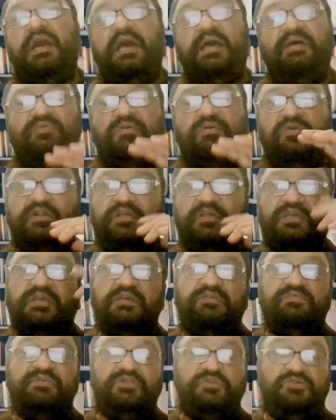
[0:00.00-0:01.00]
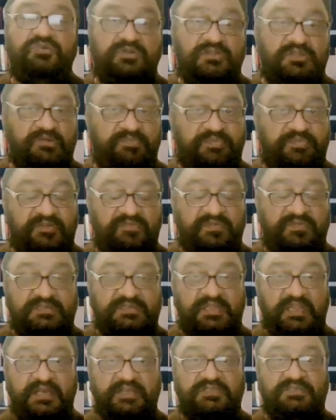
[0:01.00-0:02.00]
I've already given you in the
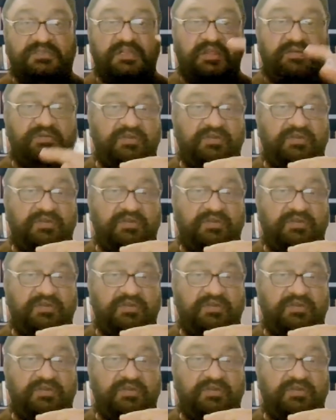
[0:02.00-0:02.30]
previous lecture,